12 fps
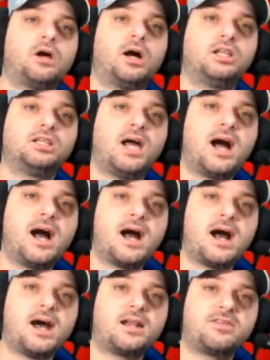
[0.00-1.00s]
A
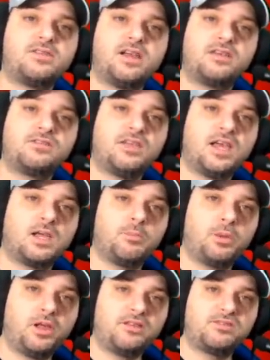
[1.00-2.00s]
lot of things taking
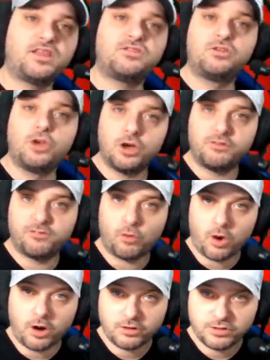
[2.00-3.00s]
place that's good
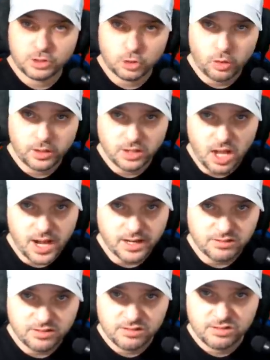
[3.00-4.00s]
for our Detroit
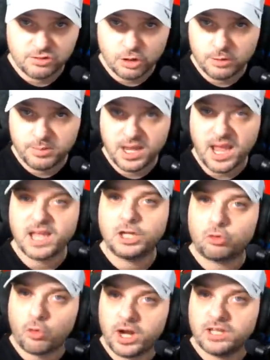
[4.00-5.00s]
Lions. This is going to be a
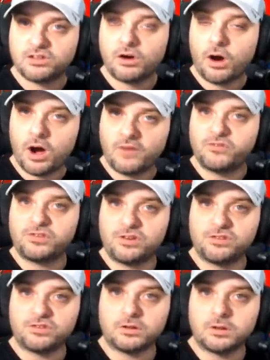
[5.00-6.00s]
great
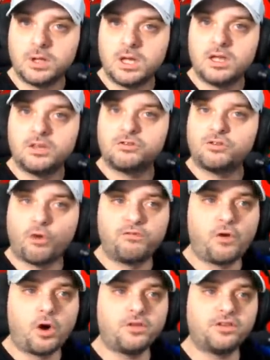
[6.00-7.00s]
offseason. So
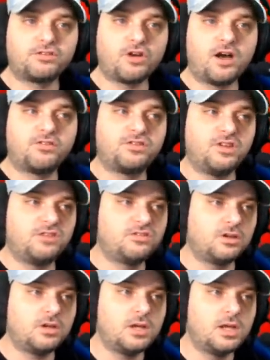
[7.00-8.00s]
far, this
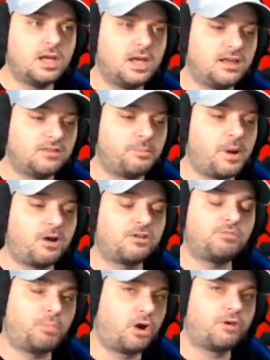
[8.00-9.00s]
offseason is about
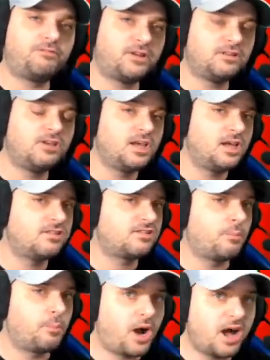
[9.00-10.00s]
as perfect as
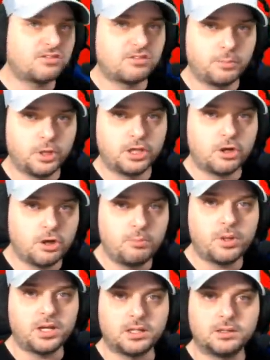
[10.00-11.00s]
it possibly could
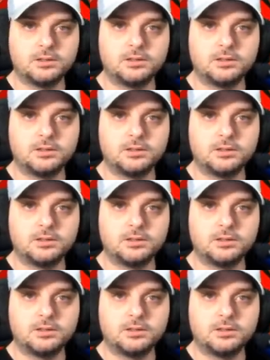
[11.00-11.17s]
be.